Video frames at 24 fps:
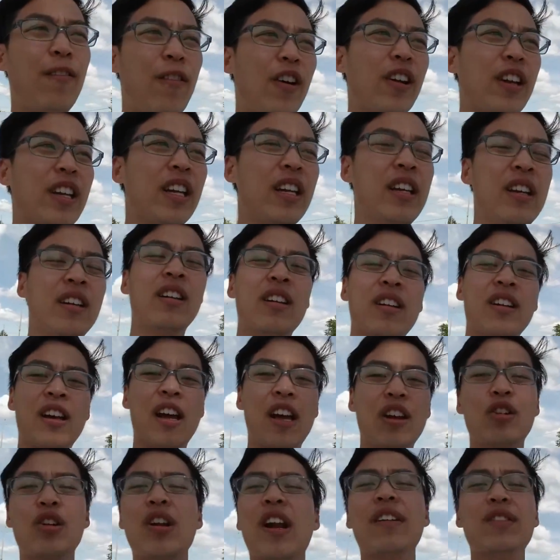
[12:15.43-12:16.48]
funny.
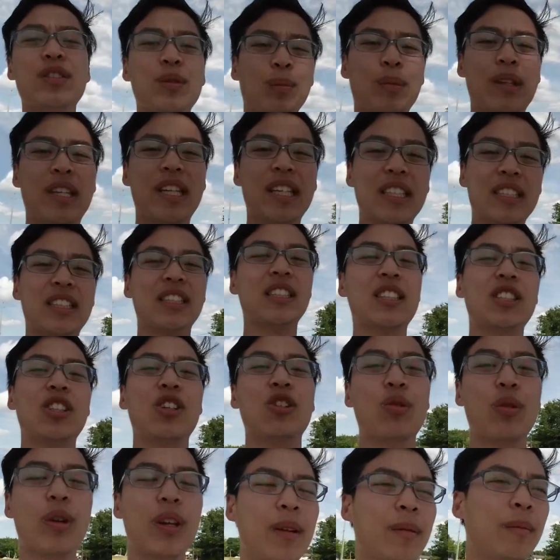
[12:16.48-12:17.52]
You can have some distance
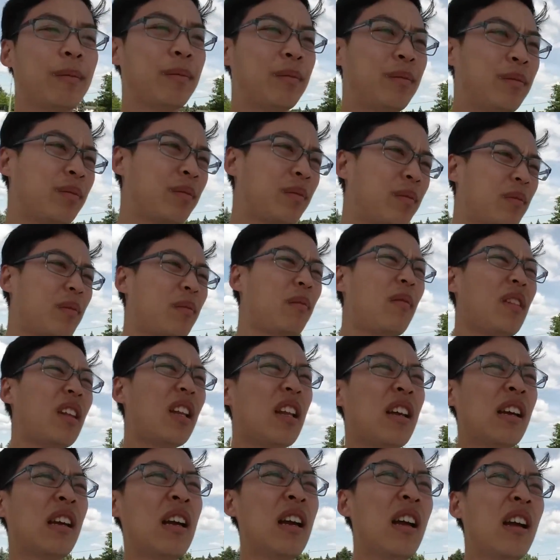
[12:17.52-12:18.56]
to it.
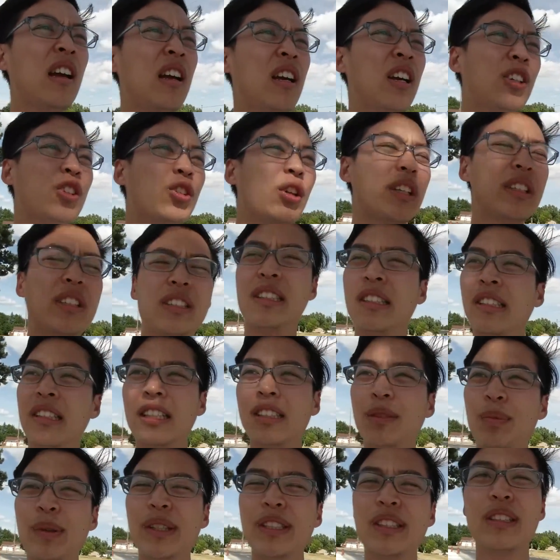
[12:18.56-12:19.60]
So
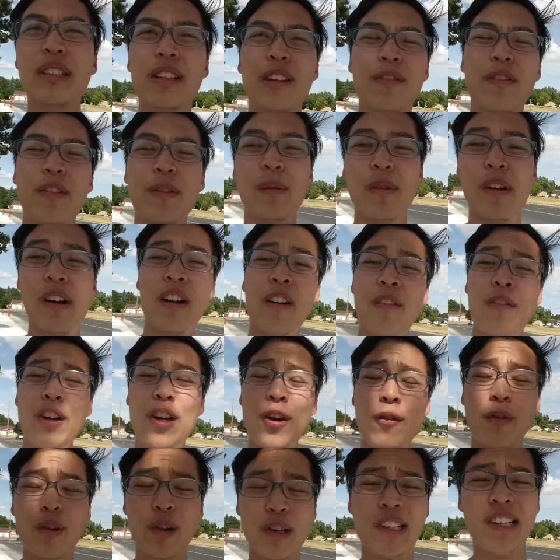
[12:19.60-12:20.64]
that's basically the
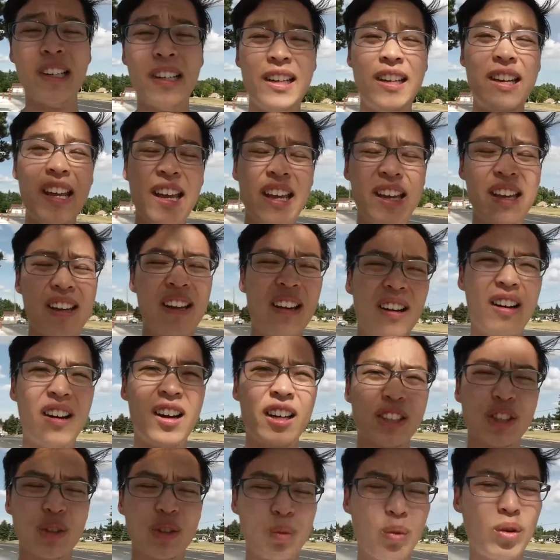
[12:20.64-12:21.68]
video for today.
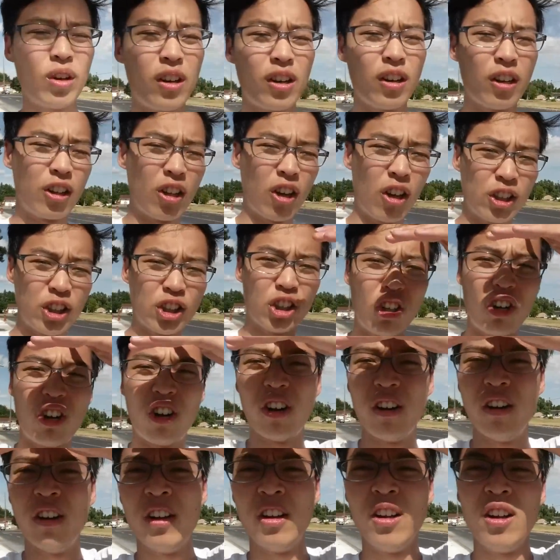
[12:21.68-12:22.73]
I just wanted to touch
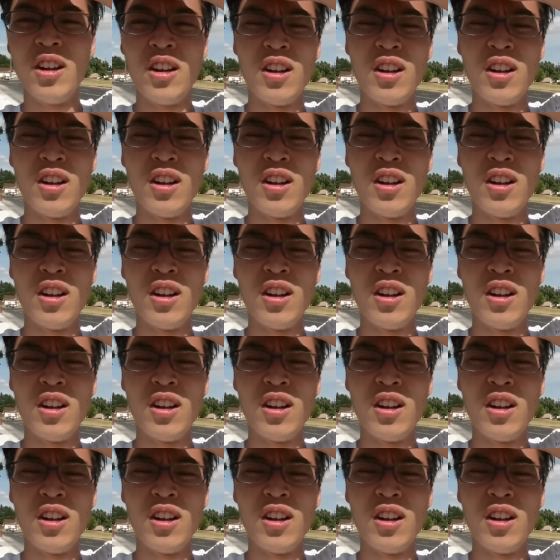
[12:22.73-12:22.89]
on